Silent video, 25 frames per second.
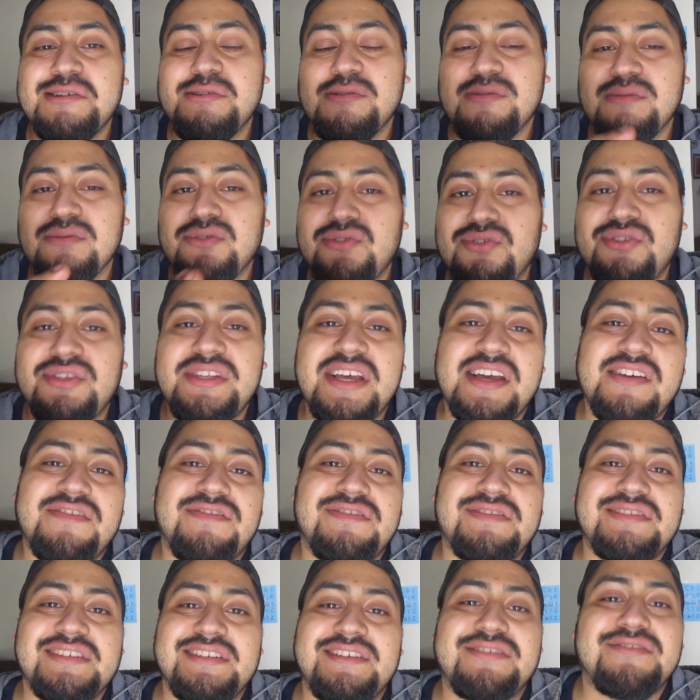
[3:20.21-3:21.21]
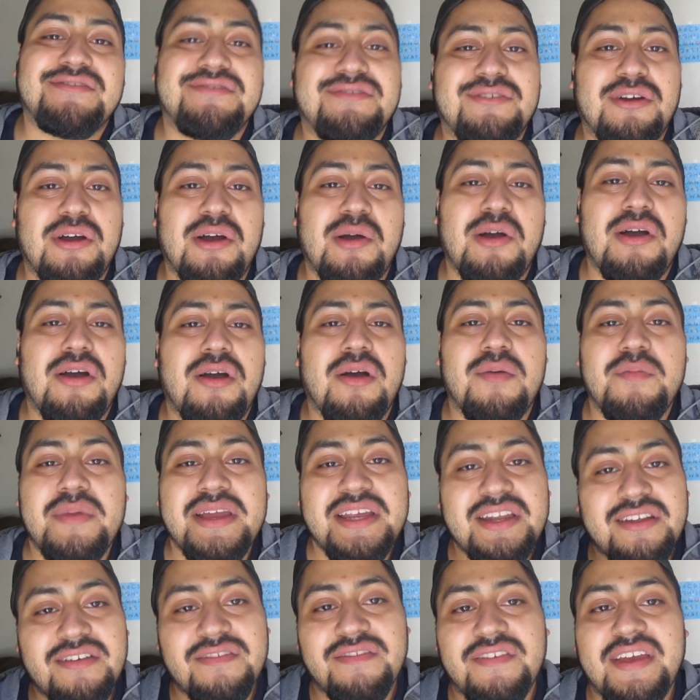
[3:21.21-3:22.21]
was definitely a
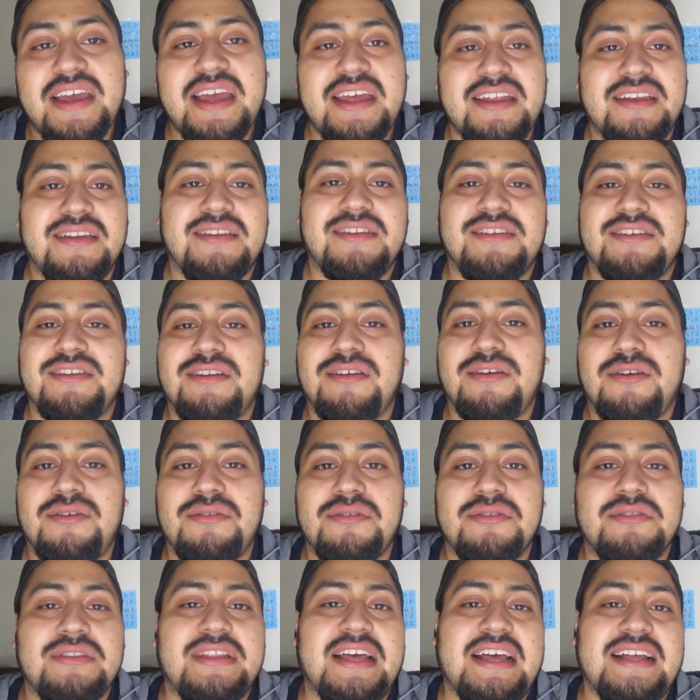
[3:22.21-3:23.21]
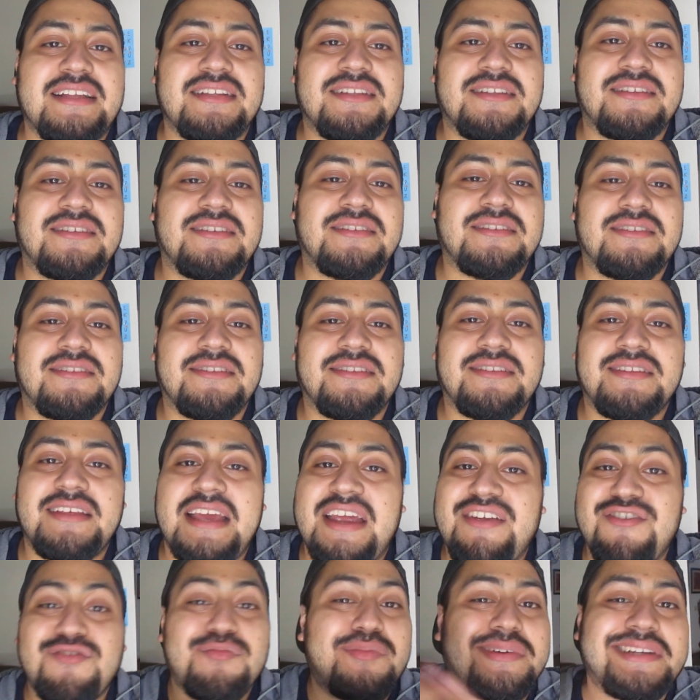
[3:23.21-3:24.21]
main event, you know, that
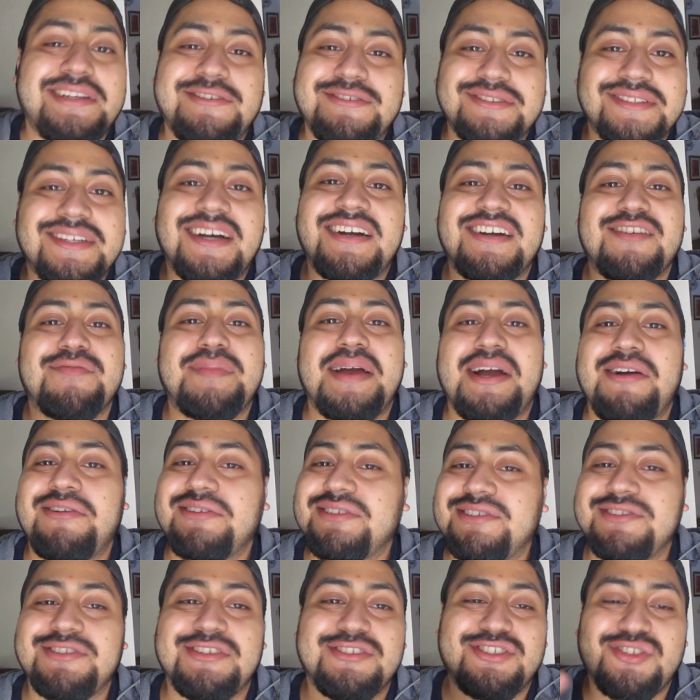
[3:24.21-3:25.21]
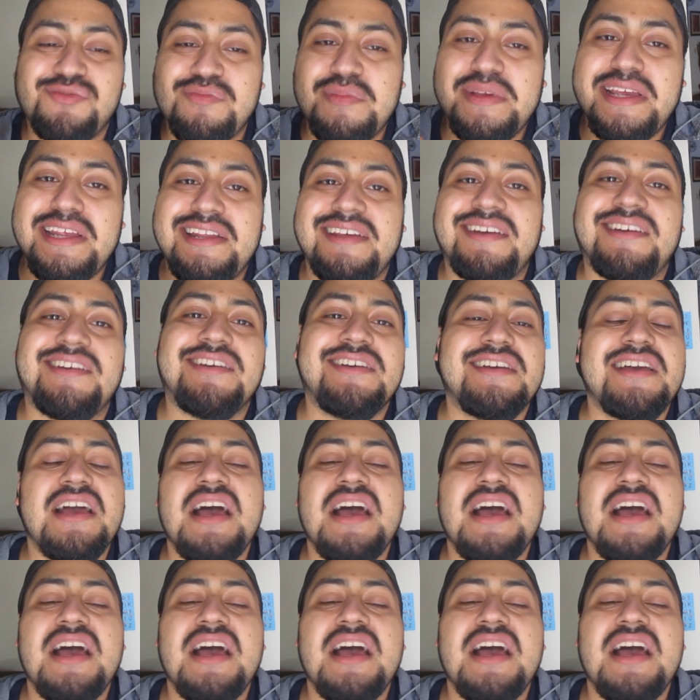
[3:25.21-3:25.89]
everybody was talking about on social media.